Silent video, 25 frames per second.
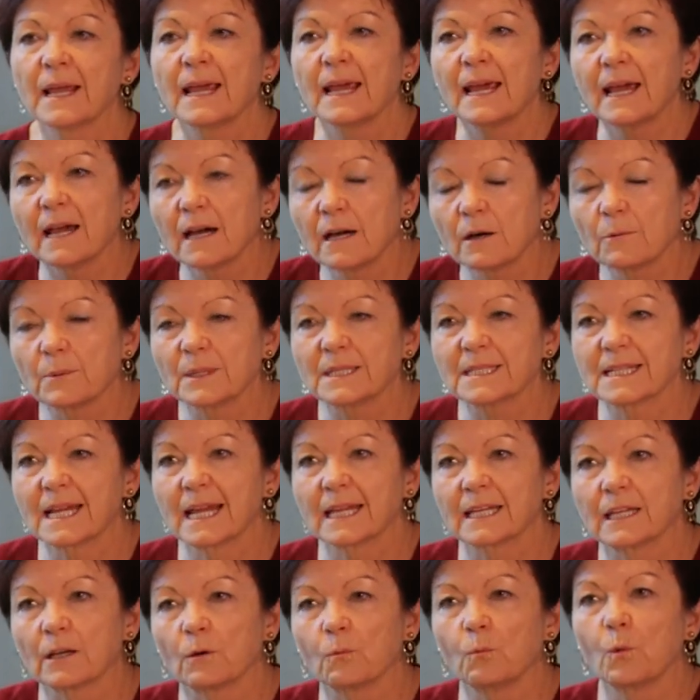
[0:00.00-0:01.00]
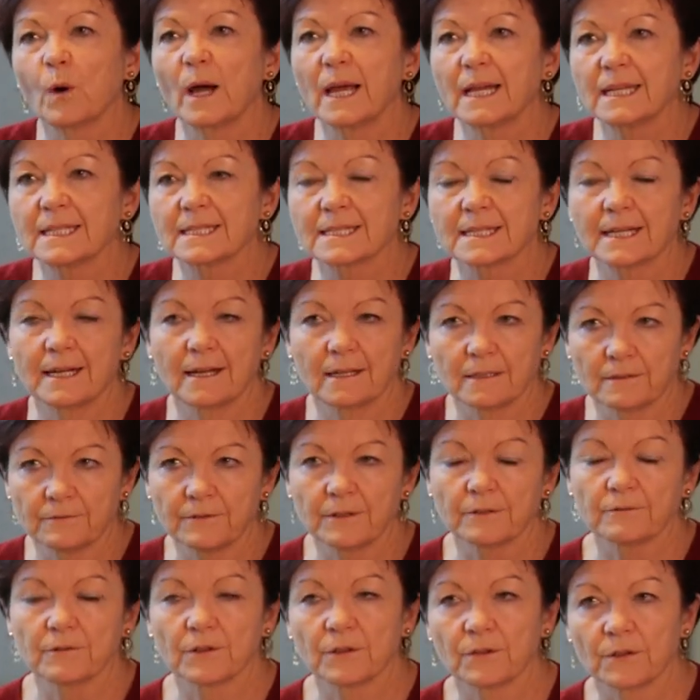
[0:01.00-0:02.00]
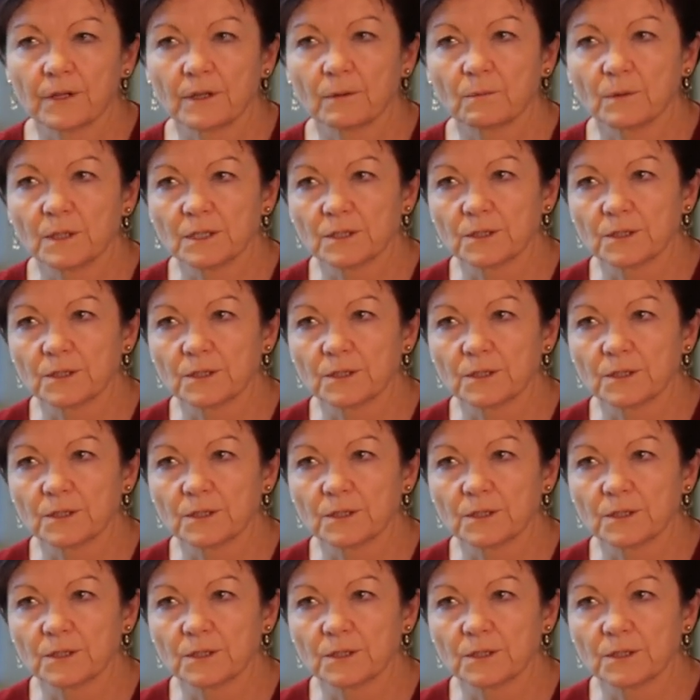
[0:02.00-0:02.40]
how are we taking weight out of everything we